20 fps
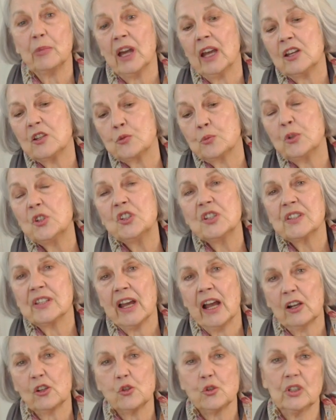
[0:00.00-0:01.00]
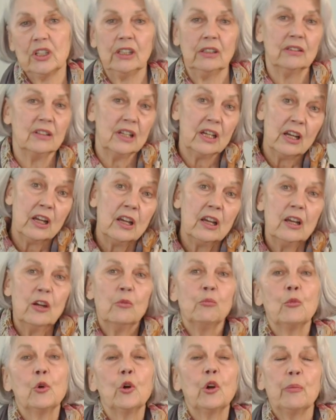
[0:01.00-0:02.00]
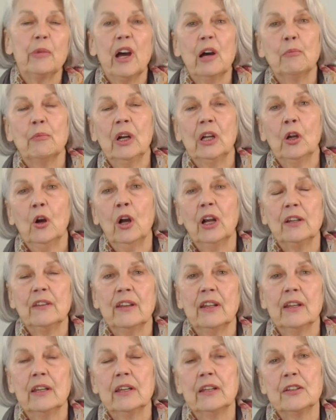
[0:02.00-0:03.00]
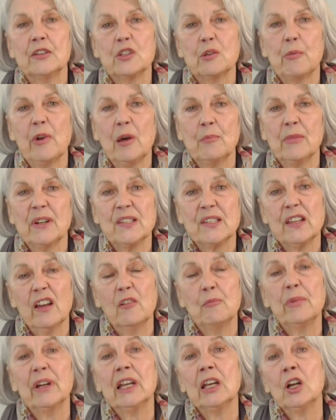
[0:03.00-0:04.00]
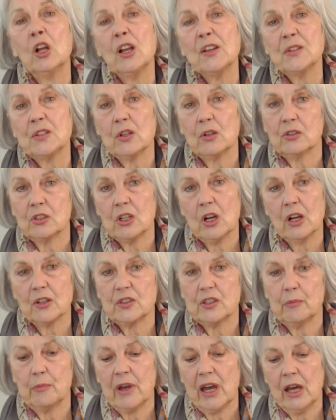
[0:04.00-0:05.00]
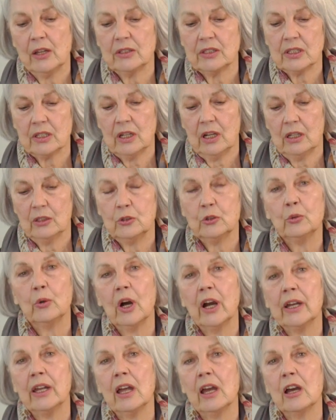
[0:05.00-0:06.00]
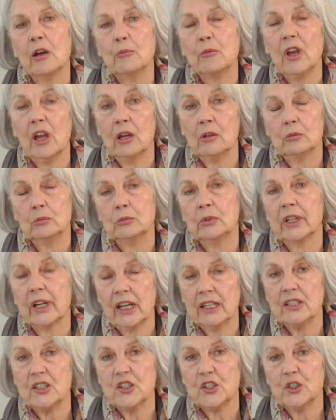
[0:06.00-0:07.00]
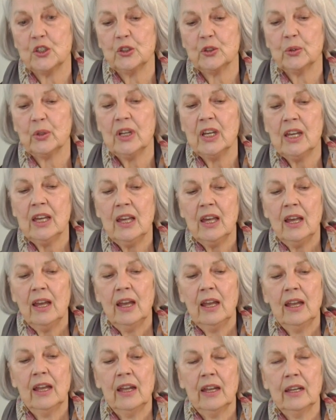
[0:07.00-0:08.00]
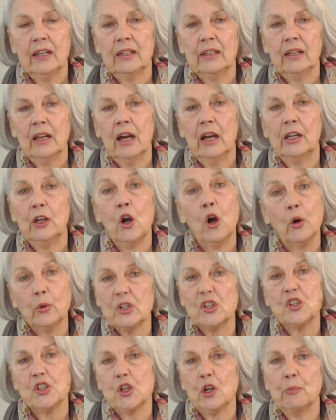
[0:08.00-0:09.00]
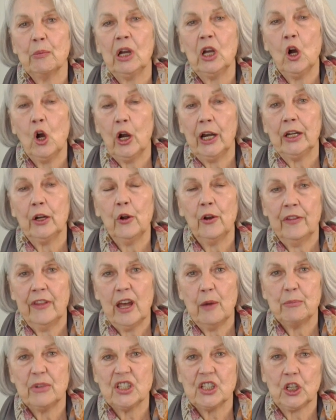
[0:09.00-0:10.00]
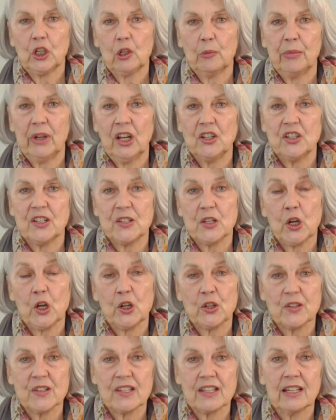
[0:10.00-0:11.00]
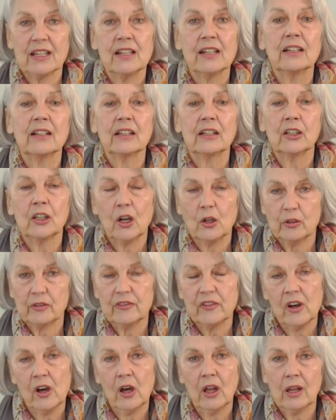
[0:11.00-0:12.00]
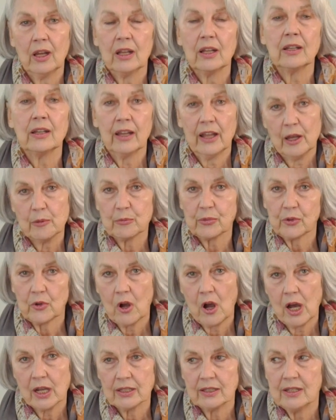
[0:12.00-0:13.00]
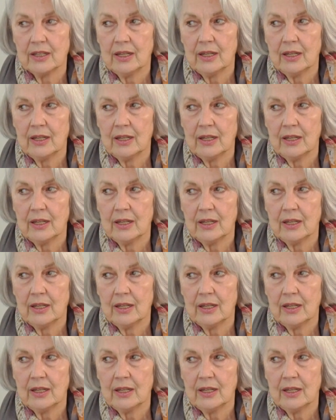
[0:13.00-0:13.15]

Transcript: page which is actually more about my art than it is about myself, but it also talks about who I am and what I do. And I always show my art on that particular page. It's Ursula Kofahl Lampron.